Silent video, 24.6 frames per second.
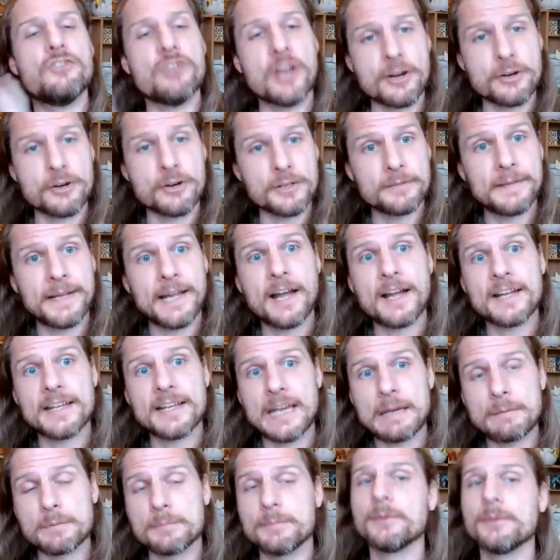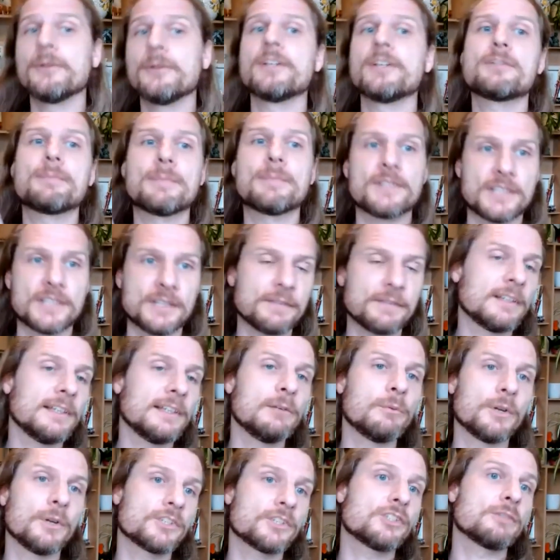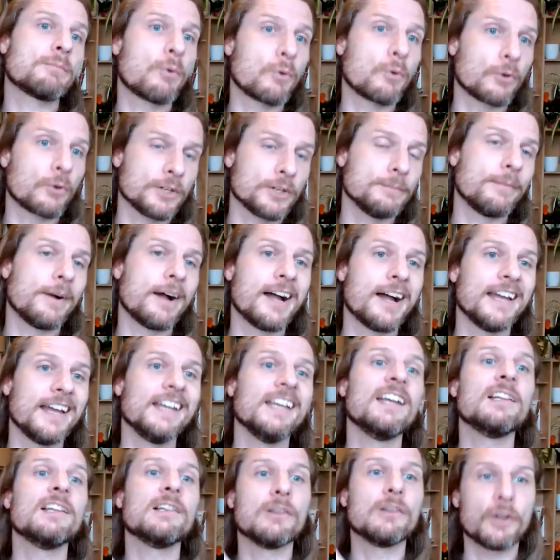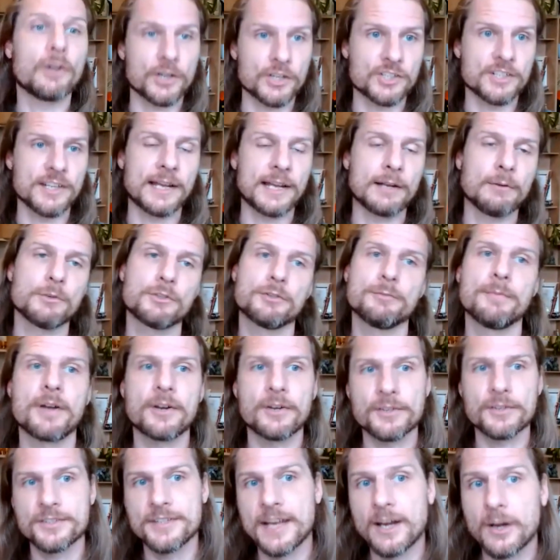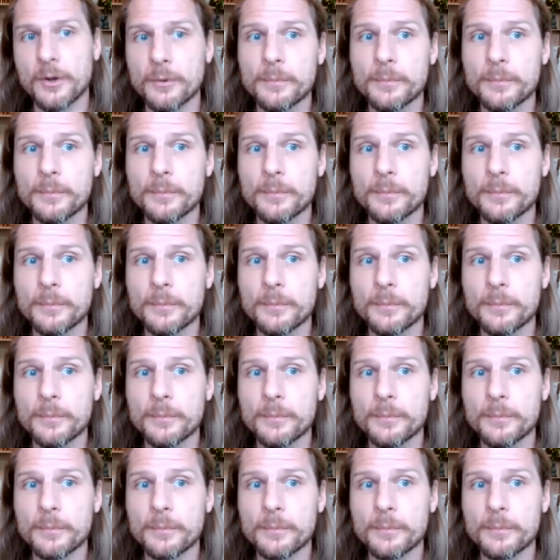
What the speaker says: generative AI capabilities, specifically ones supported by large language models.